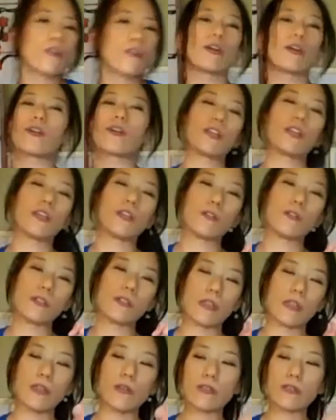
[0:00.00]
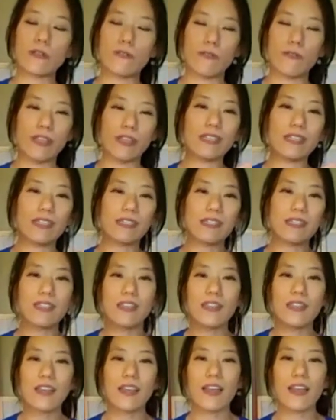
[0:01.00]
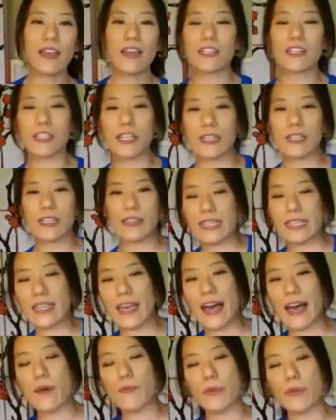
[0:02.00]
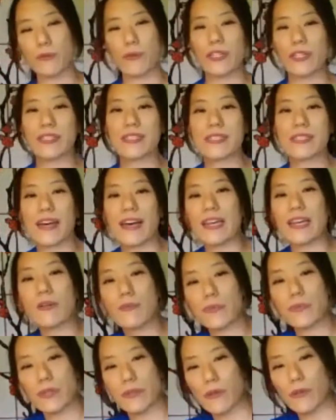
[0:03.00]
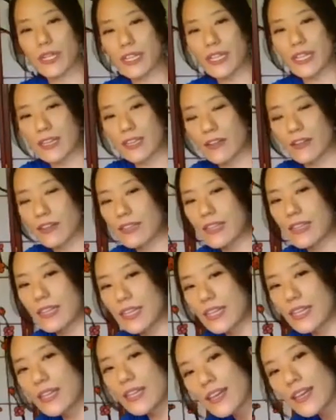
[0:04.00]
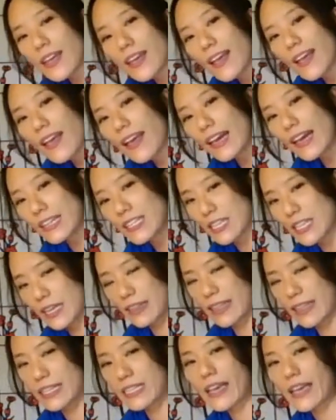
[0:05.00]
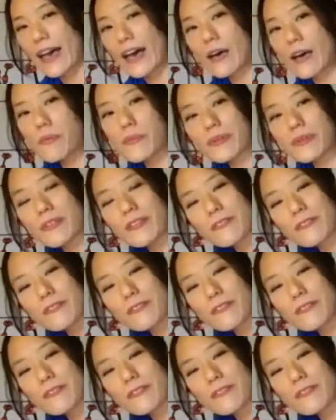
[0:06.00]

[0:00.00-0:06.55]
We're going to use a loose fist, gently tap on one side, put one hand on the knee and gently tap.